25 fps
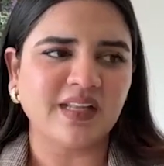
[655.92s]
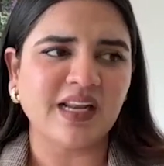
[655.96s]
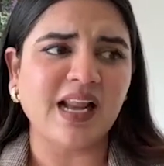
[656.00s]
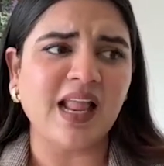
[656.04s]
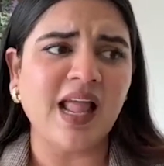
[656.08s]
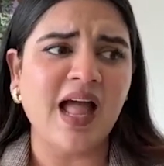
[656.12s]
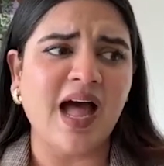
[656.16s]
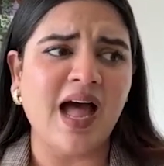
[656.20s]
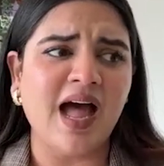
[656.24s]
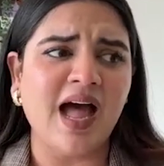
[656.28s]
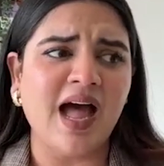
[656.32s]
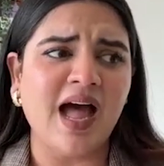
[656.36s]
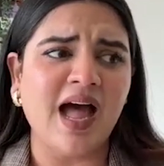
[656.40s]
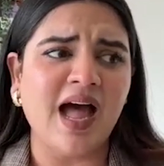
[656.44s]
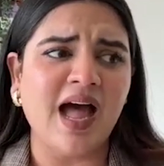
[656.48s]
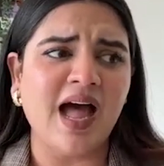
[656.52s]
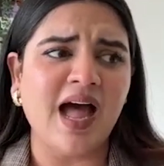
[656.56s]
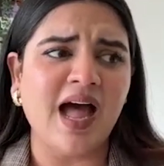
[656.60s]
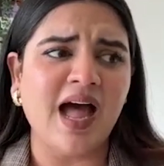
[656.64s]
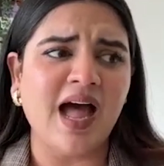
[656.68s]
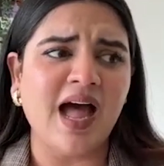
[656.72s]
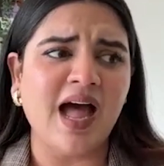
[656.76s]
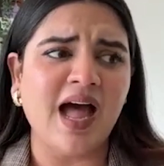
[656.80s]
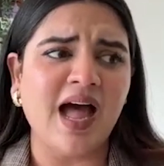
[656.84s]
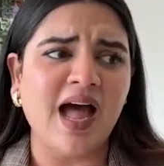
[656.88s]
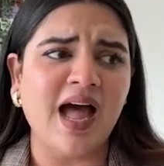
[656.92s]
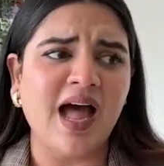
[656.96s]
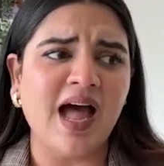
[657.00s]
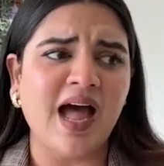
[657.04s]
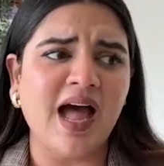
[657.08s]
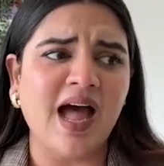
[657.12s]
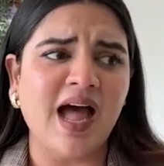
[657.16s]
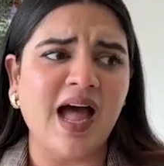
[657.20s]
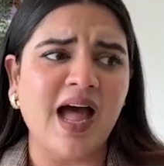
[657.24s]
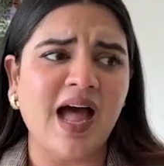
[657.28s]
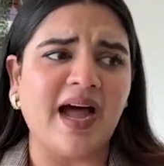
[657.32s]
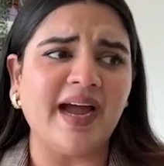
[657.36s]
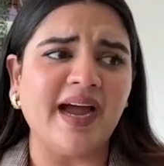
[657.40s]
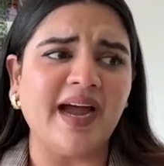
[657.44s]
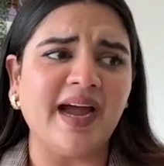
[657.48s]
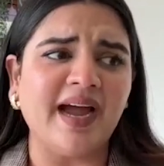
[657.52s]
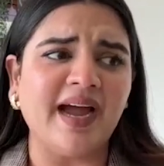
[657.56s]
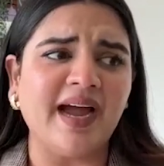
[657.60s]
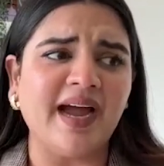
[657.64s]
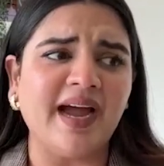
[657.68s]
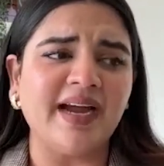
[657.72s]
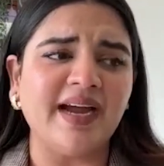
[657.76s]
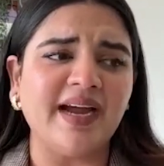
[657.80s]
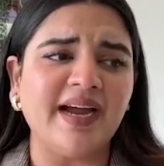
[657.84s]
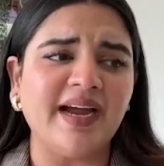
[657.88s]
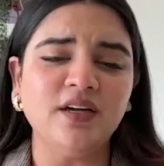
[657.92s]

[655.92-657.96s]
I not only